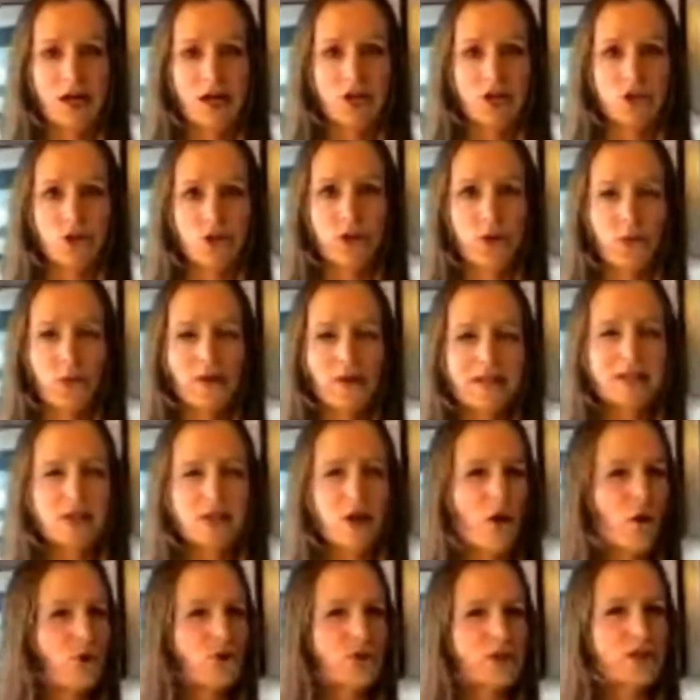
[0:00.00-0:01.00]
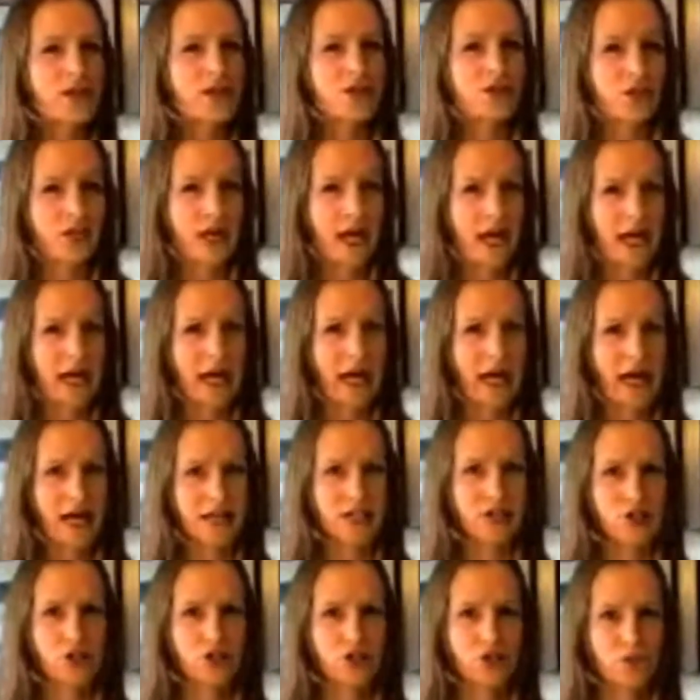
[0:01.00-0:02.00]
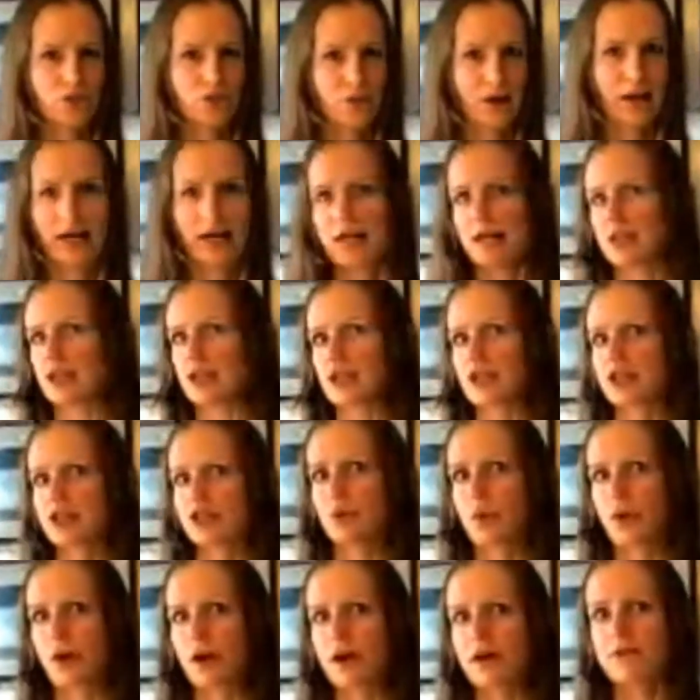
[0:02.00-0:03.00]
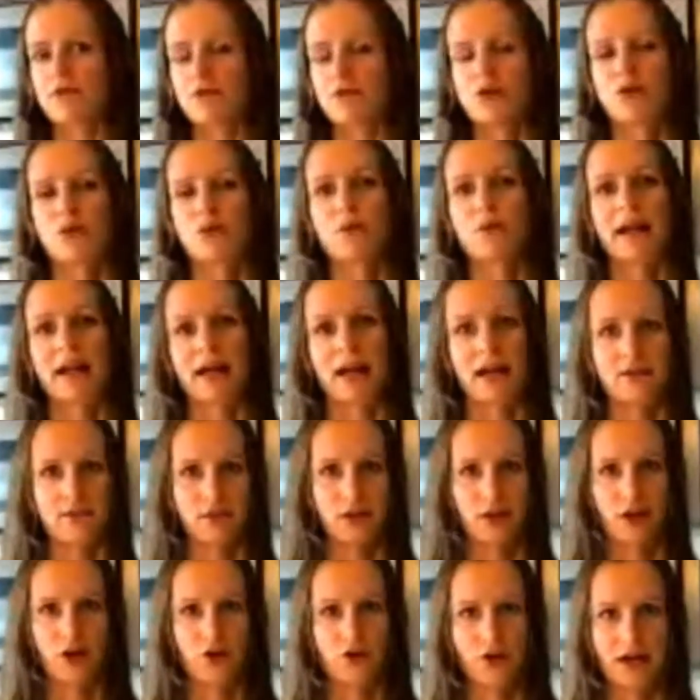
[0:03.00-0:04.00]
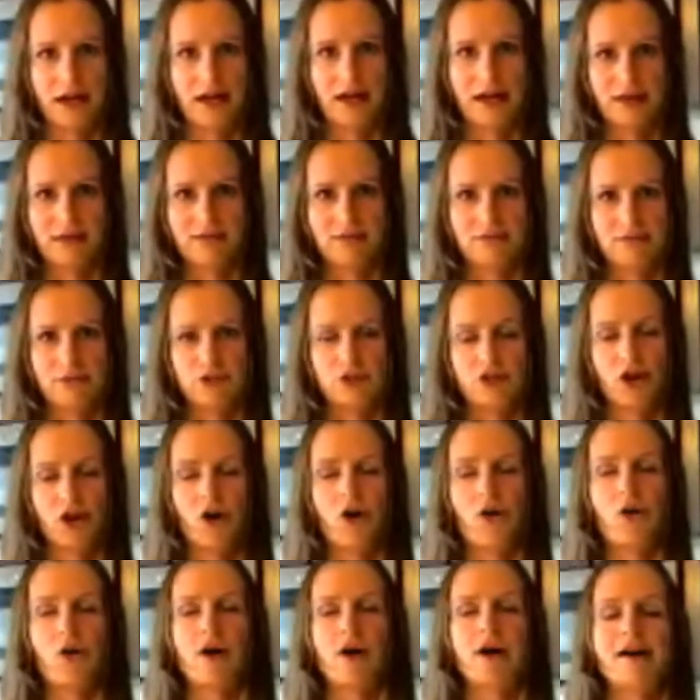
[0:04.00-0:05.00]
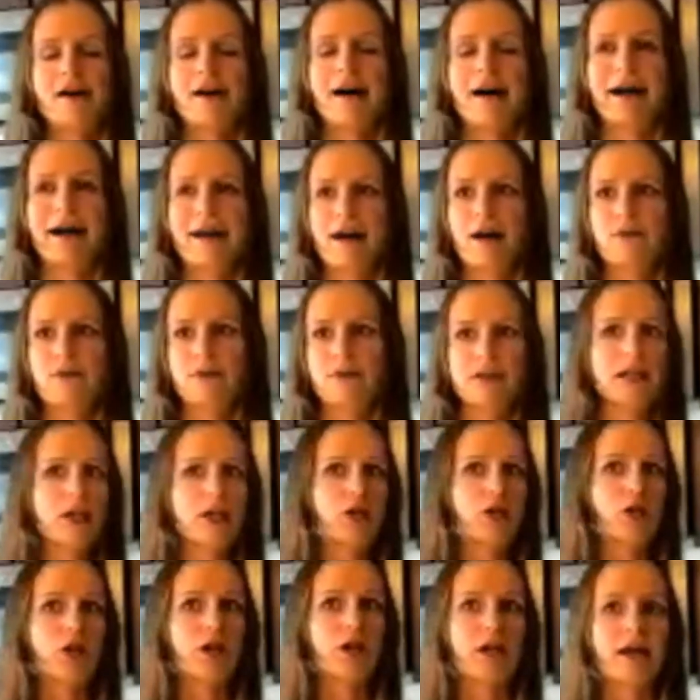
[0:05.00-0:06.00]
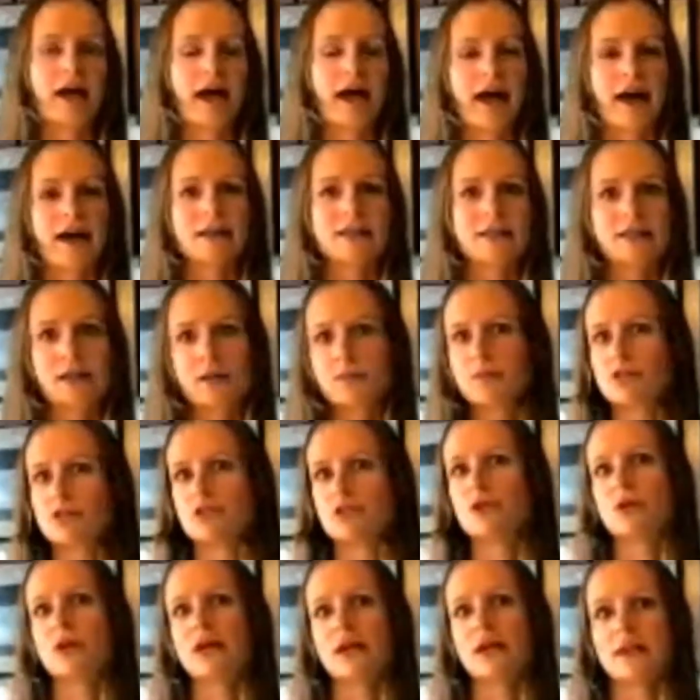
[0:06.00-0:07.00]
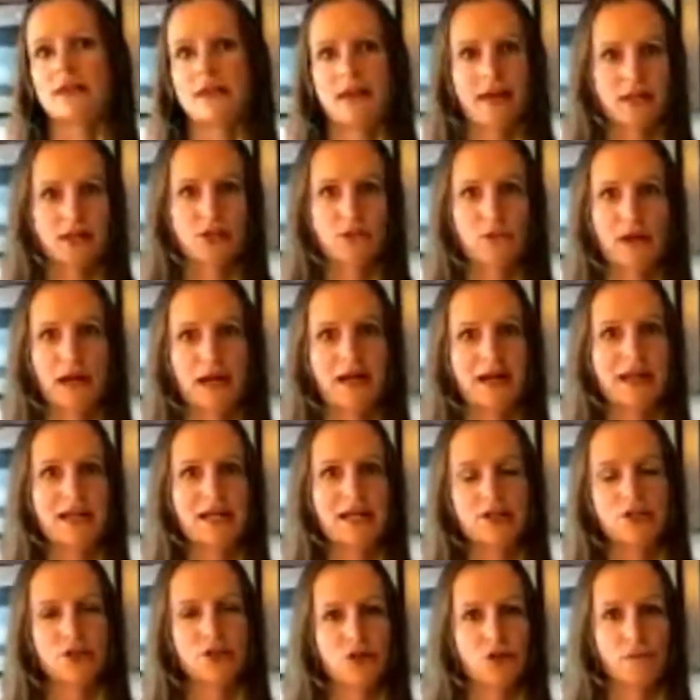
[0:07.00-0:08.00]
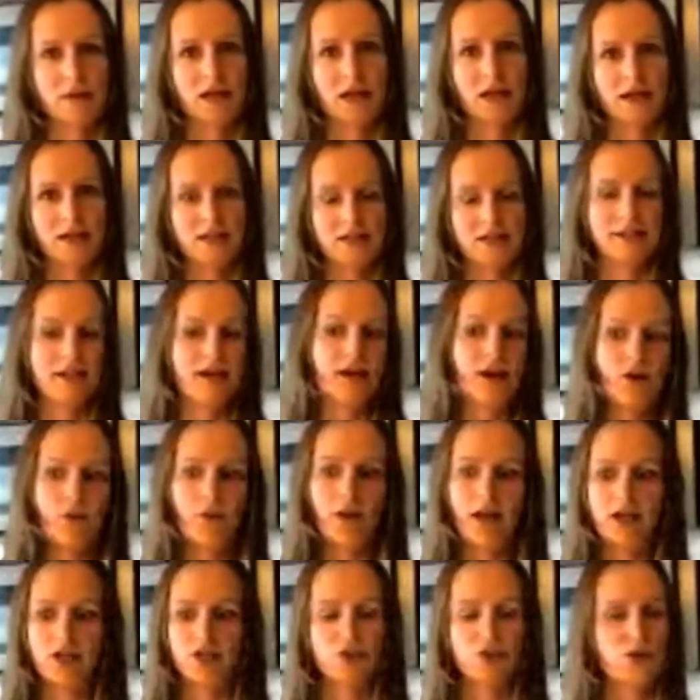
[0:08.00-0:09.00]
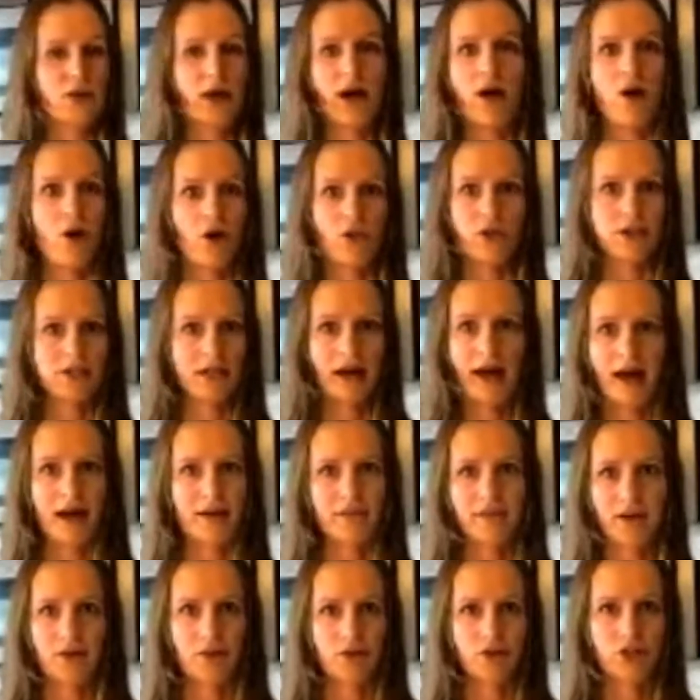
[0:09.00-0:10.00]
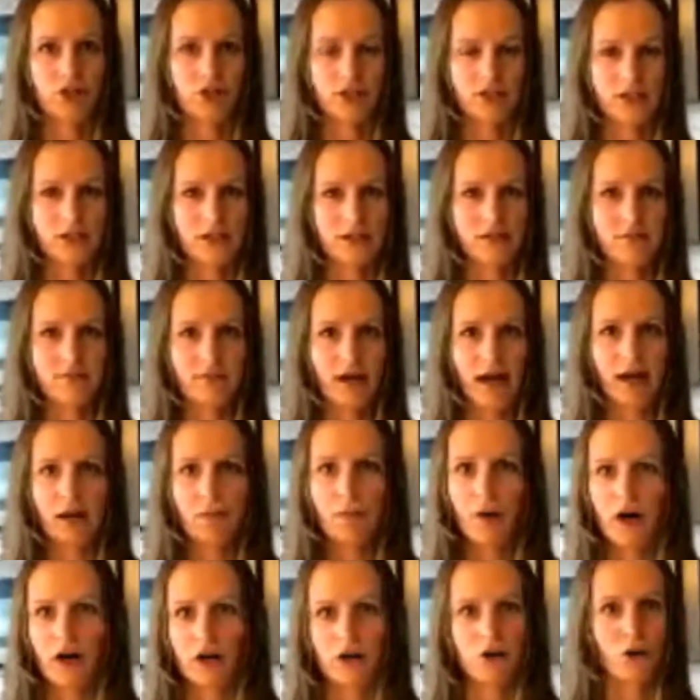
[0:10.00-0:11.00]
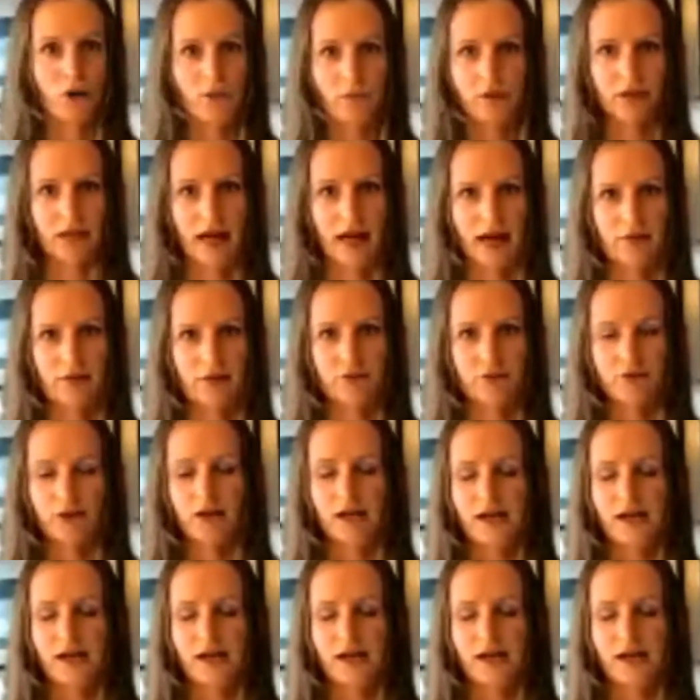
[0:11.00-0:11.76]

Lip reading: So there was no such thing as just running to the store if you ran out of an ingredient. So I got really good at substituting things when I needed to because we had to do that all the time. That was just kind of part of normal life.